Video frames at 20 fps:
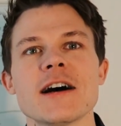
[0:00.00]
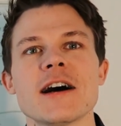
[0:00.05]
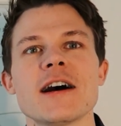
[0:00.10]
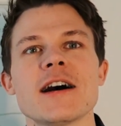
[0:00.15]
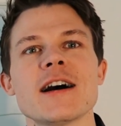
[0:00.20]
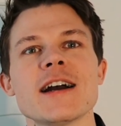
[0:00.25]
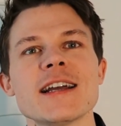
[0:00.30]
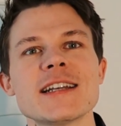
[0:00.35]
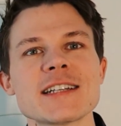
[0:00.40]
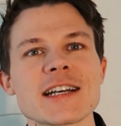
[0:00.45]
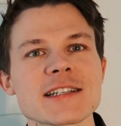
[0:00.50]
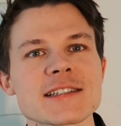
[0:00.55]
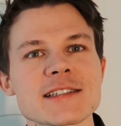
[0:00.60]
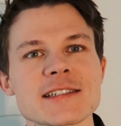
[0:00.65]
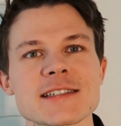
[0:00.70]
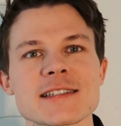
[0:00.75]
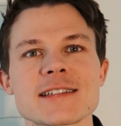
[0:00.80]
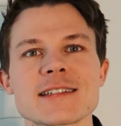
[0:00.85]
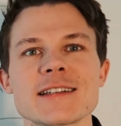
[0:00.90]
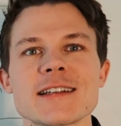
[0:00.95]

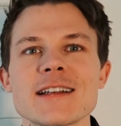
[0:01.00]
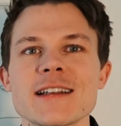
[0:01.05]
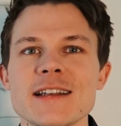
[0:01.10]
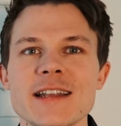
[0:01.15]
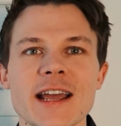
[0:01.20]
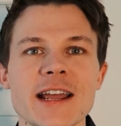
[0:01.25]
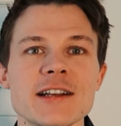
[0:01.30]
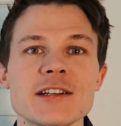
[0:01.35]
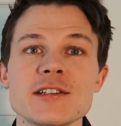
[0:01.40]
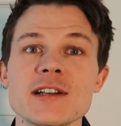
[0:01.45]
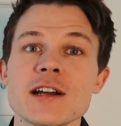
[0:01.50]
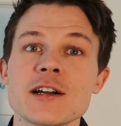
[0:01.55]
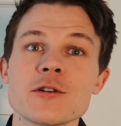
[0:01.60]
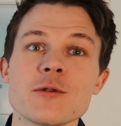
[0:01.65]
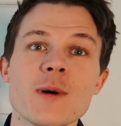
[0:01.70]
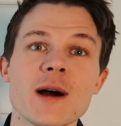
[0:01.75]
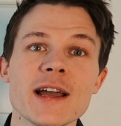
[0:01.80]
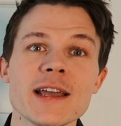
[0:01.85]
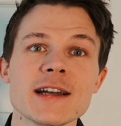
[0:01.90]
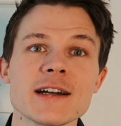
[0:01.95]
they
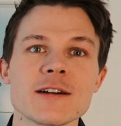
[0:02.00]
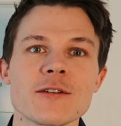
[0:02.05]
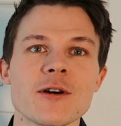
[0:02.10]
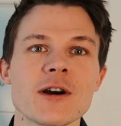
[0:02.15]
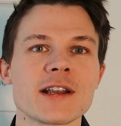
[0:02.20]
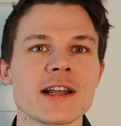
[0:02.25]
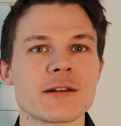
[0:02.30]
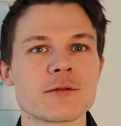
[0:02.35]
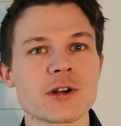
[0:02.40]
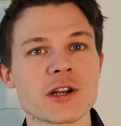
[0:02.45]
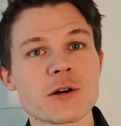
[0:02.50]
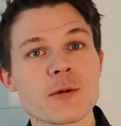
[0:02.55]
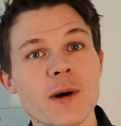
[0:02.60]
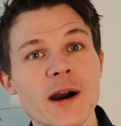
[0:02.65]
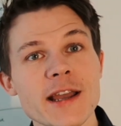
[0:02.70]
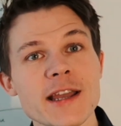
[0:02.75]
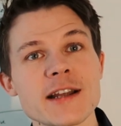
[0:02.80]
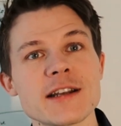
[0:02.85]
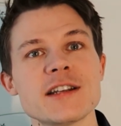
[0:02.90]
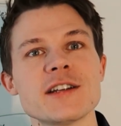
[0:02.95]

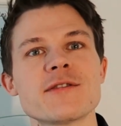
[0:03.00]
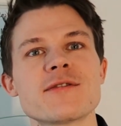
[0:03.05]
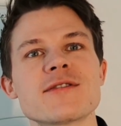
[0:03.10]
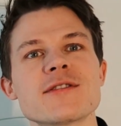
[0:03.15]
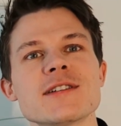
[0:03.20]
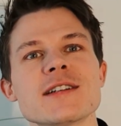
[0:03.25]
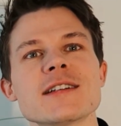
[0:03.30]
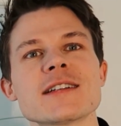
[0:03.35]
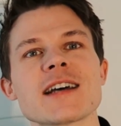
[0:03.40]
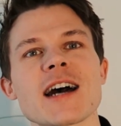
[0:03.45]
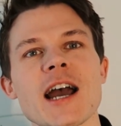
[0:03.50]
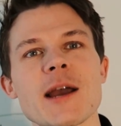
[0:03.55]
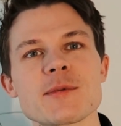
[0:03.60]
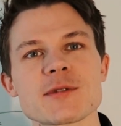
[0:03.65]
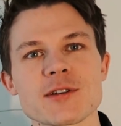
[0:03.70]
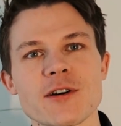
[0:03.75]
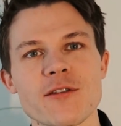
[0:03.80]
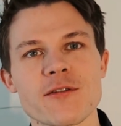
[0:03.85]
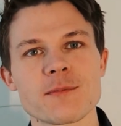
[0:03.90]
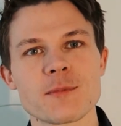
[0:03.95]
require different
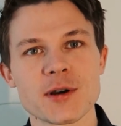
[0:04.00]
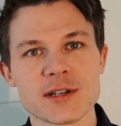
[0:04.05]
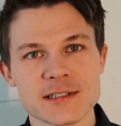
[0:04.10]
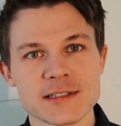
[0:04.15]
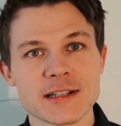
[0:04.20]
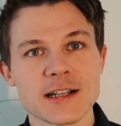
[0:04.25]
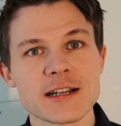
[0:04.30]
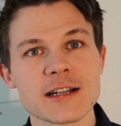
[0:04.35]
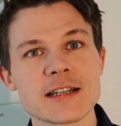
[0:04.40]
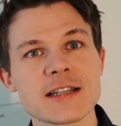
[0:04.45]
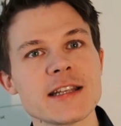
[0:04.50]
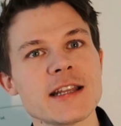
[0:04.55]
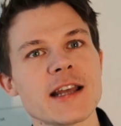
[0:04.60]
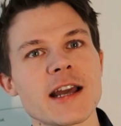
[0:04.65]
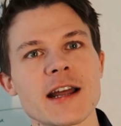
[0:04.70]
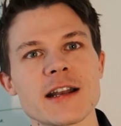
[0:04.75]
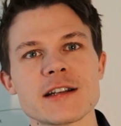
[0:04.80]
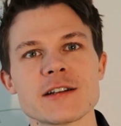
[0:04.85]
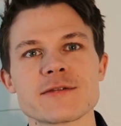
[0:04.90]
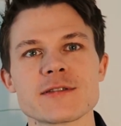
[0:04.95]
types of
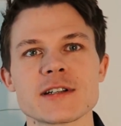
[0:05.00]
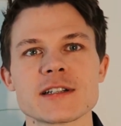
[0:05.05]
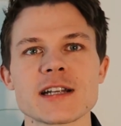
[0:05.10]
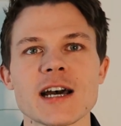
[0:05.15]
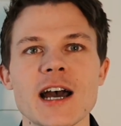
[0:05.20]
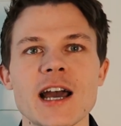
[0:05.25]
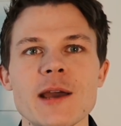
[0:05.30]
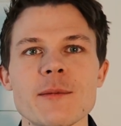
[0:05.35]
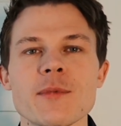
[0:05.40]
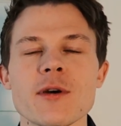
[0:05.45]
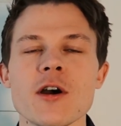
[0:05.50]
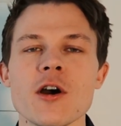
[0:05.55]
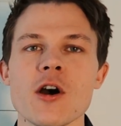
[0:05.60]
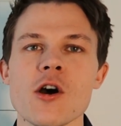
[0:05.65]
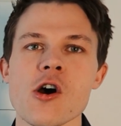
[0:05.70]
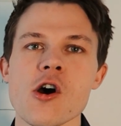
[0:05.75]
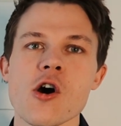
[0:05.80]
personality and different type